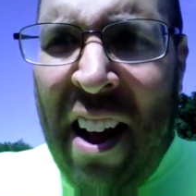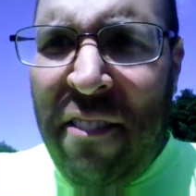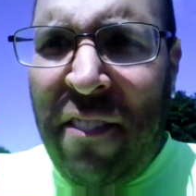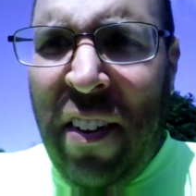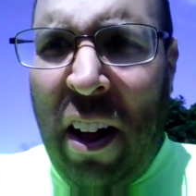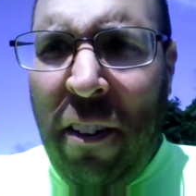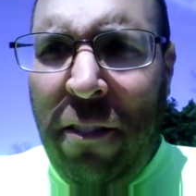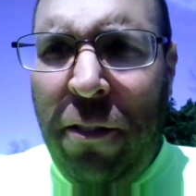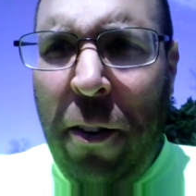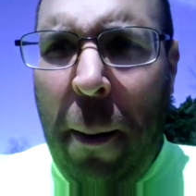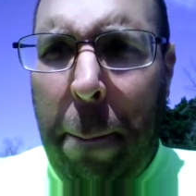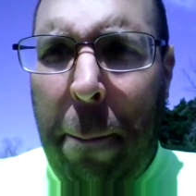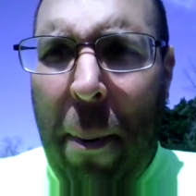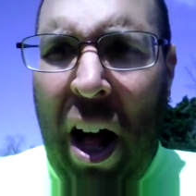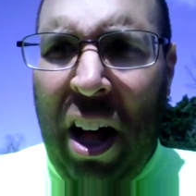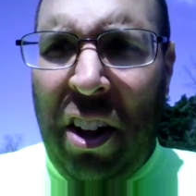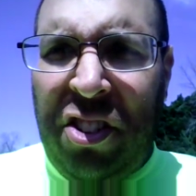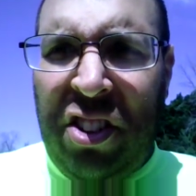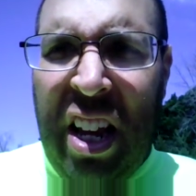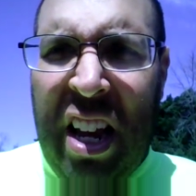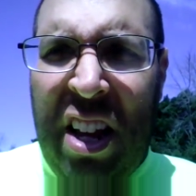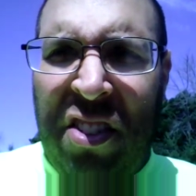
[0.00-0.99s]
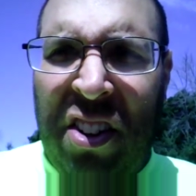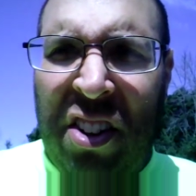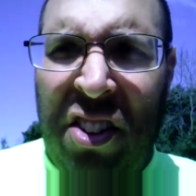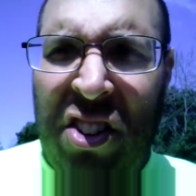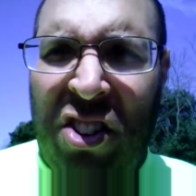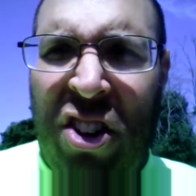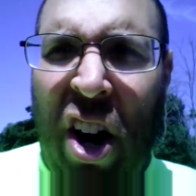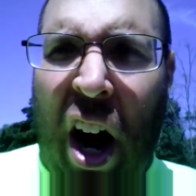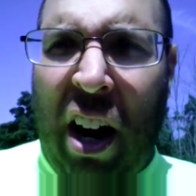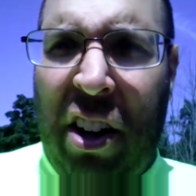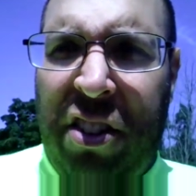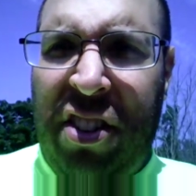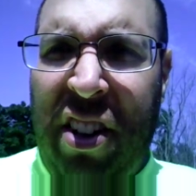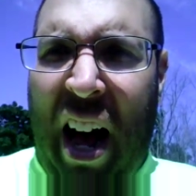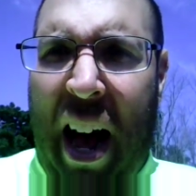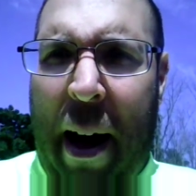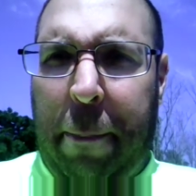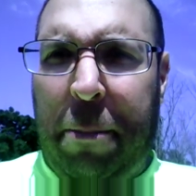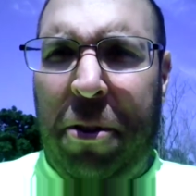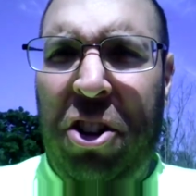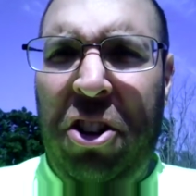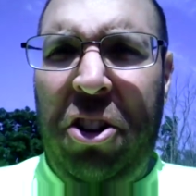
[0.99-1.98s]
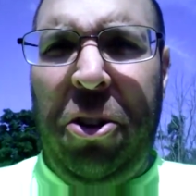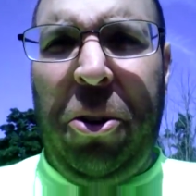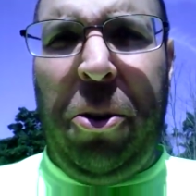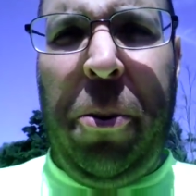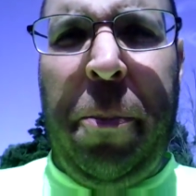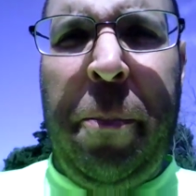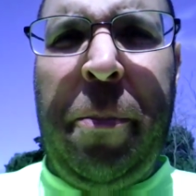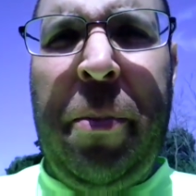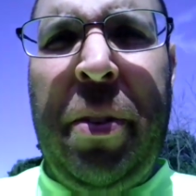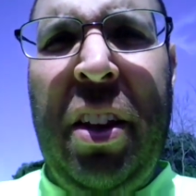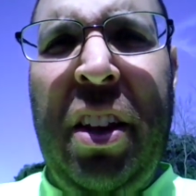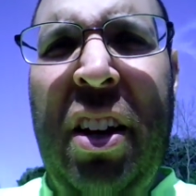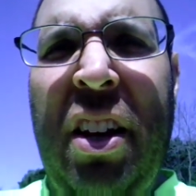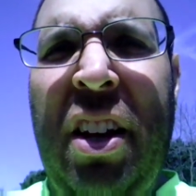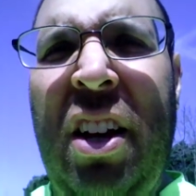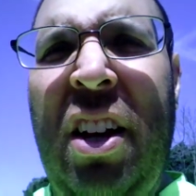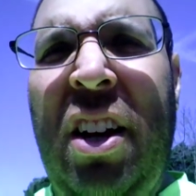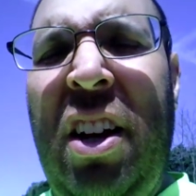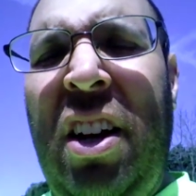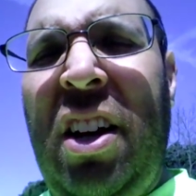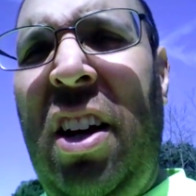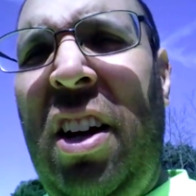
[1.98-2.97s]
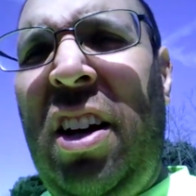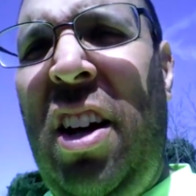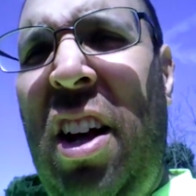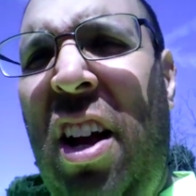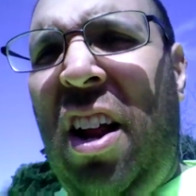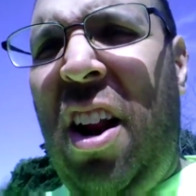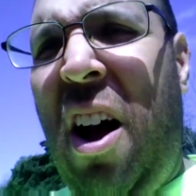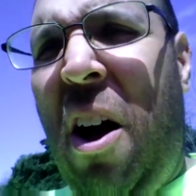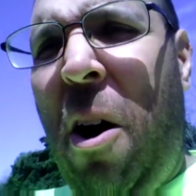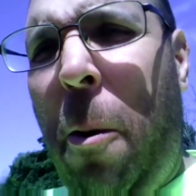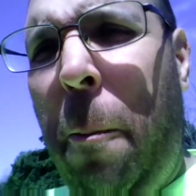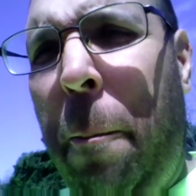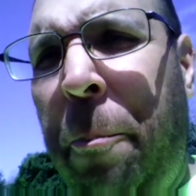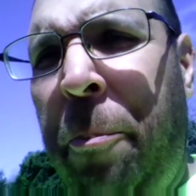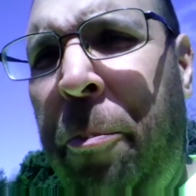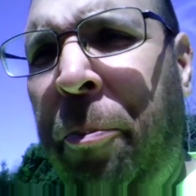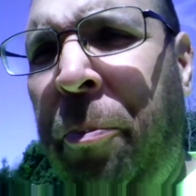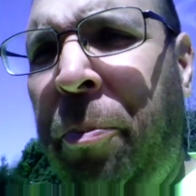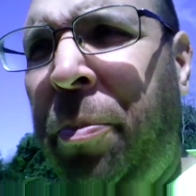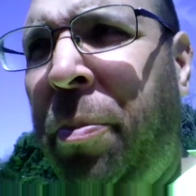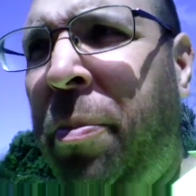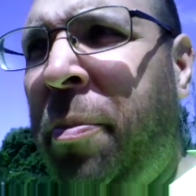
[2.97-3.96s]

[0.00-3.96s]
NFL football season starts up too. You know,